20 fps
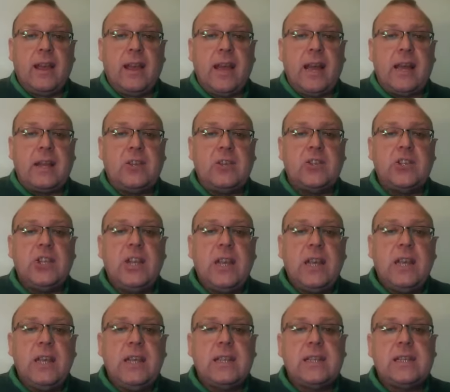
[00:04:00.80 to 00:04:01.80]
And
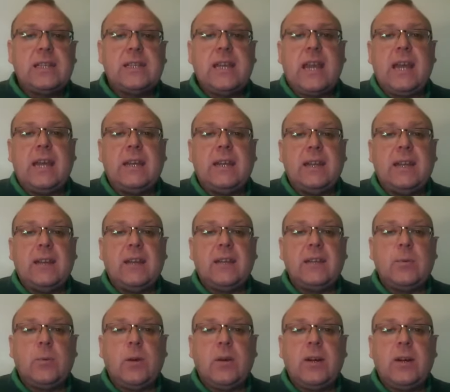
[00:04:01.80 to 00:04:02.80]
she said
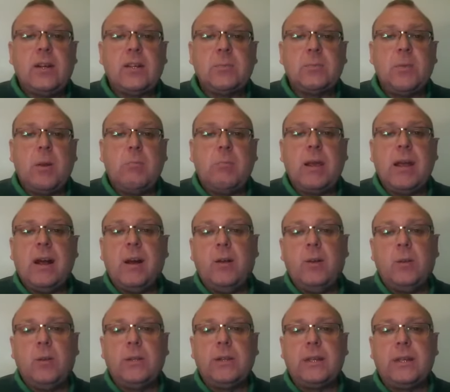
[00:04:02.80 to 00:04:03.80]
unto her husband,
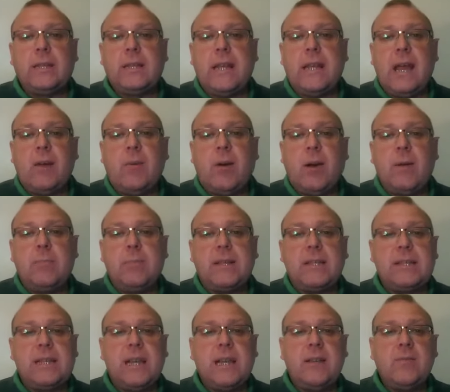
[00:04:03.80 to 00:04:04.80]
Behold, now I
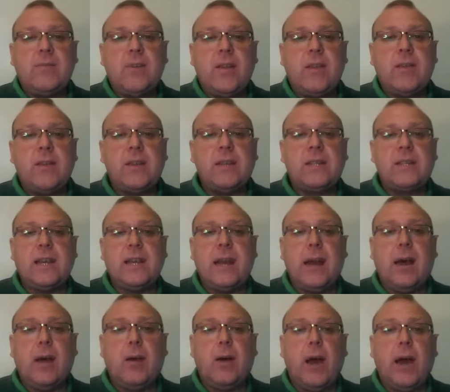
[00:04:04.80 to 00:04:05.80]
perceive that this is
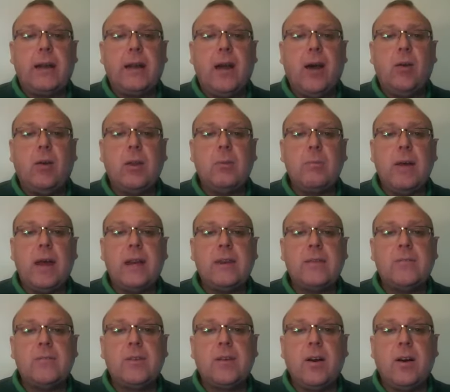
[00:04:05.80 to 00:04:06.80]
an holy man
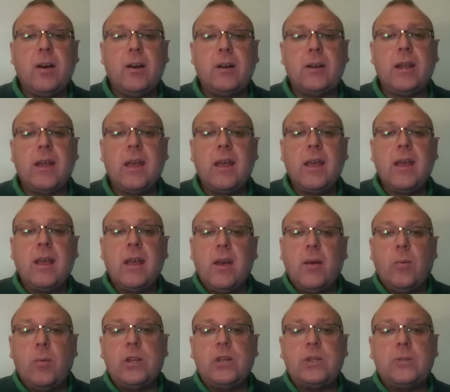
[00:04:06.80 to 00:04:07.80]
of God,
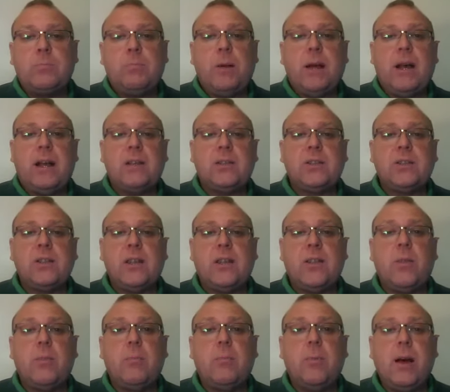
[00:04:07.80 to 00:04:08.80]
which passeth
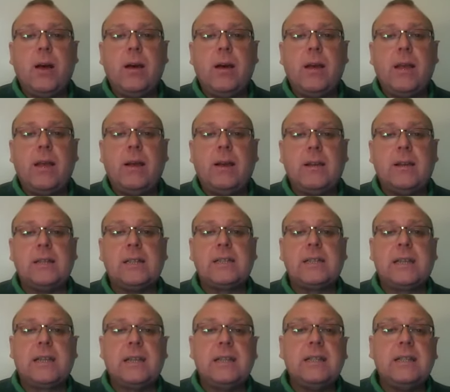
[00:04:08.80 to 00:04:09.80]
by us
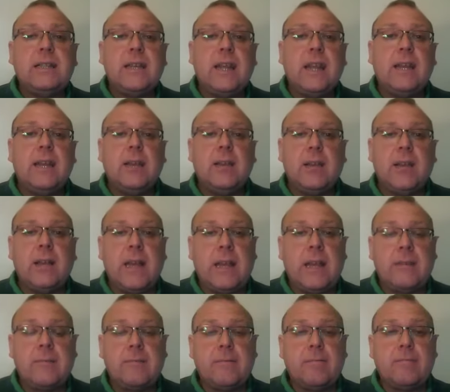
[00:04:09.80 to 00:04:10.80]
continually.
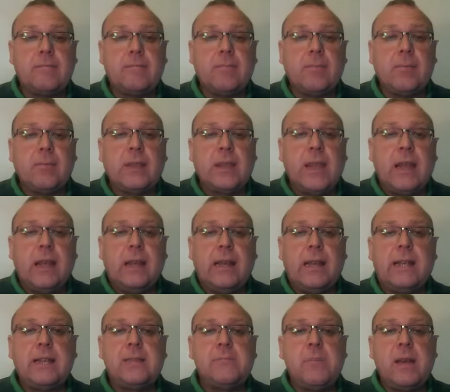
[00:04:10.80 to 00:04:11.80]
Let
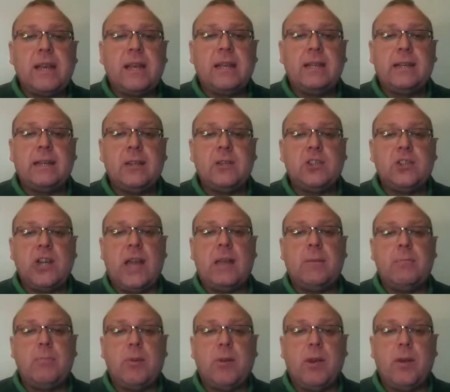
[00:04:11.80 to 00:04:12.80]
us make a little
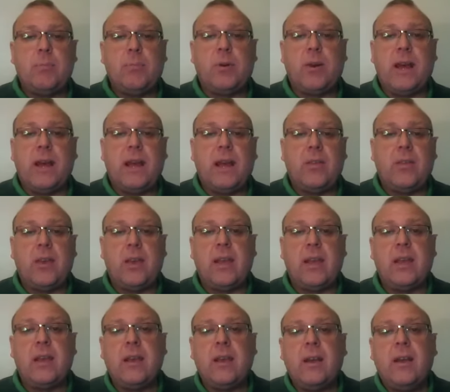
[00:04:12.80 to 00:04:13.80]
chamber, I pray thee,
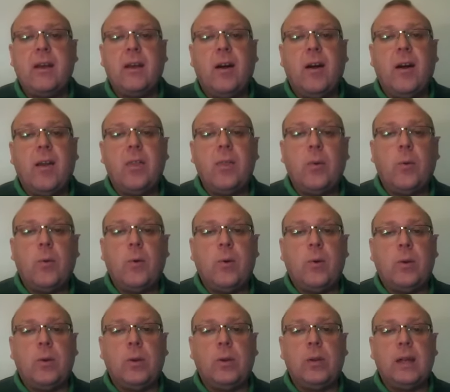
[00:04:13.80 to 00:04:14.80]
on the
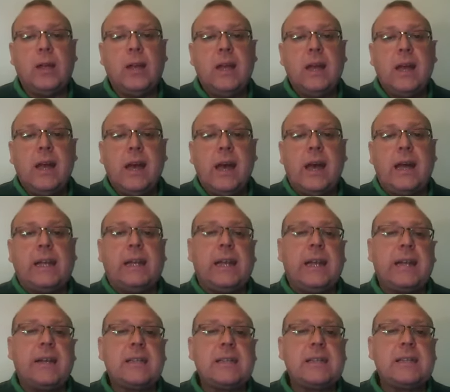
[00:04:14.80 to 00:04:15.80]
wall, and
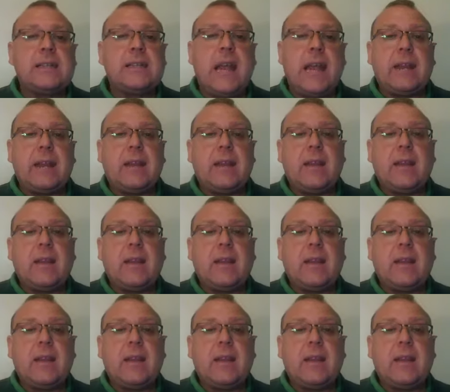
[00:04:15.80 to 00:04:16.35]
let us set